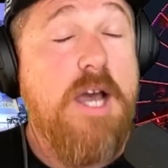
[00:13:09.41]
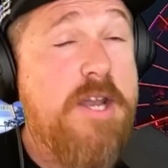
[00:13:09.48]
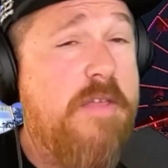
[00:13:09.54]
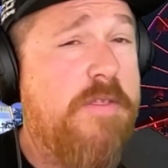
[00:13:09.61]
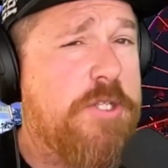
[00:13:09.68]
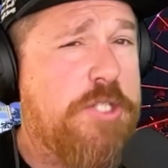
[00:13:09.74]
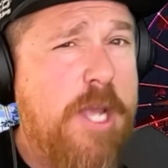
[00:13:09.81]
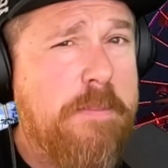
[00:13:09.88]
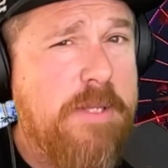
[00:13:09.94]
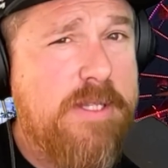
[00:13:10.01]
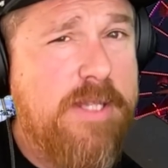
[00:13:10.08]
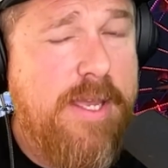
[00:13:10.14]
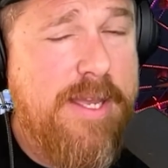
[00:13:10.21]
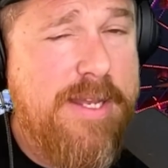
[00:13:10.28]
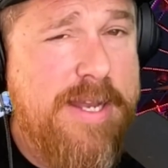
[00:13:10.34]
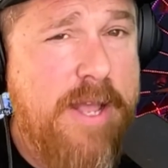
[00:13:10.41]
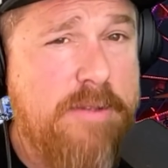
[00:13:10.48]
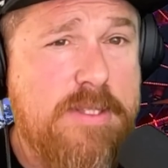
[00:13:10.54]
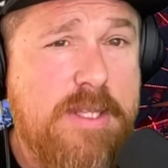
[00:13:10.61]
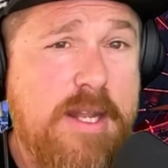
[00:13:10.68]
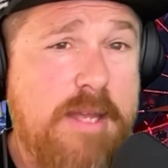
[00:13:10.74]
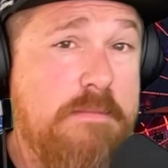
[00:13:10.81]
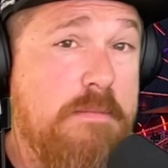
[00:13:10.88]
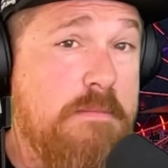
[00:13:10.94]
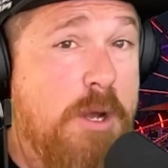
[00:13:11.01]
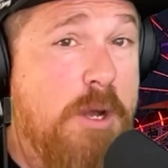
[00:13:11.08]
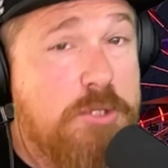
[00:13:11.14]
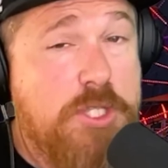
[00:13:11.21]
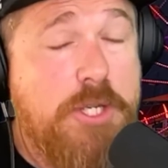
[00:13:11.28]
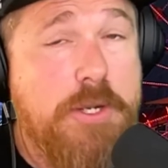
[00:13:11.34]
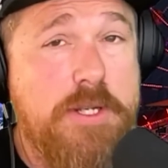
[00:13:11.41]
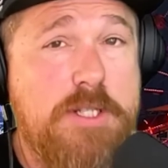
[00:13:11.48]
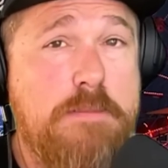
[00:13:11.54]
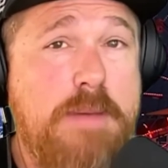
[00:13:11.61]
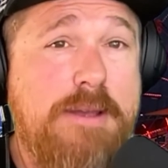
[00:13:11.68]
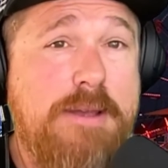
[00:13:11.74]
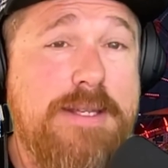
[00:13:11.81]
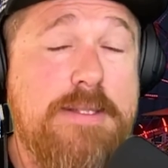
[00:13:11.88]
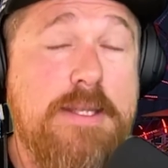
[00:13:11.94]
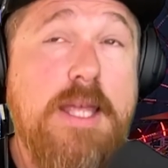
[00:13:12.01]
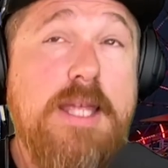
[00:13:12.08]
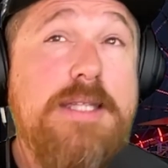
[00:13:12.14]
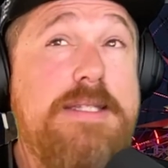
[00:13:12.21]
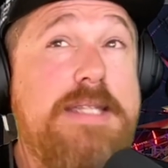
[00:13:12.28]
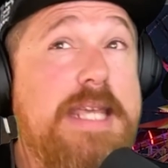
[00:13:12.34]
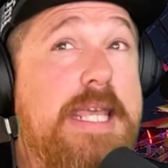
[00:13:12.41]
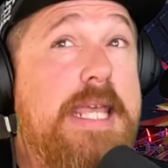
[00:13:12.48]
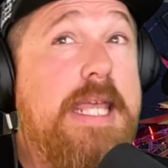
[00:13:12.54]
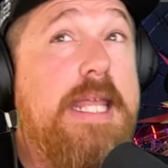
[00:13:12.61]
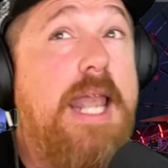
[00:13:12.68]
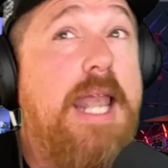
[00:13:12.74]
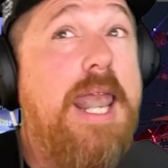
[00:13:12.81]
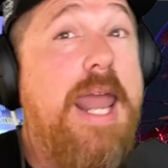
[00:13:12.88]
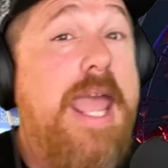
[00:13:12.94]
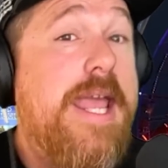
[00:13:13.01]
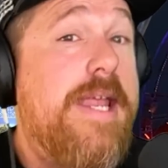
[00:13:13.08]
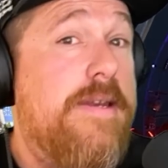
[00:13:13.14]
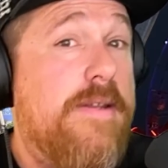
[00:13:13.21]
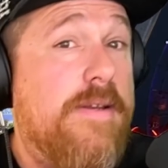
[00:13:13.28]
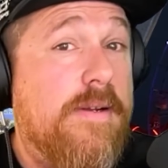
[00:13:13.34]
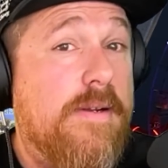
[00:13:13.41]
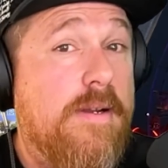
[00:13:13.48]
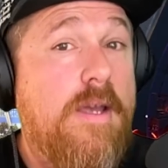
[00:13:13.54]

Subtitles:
Another shop that they announced that I'm most curious about is D-Lander.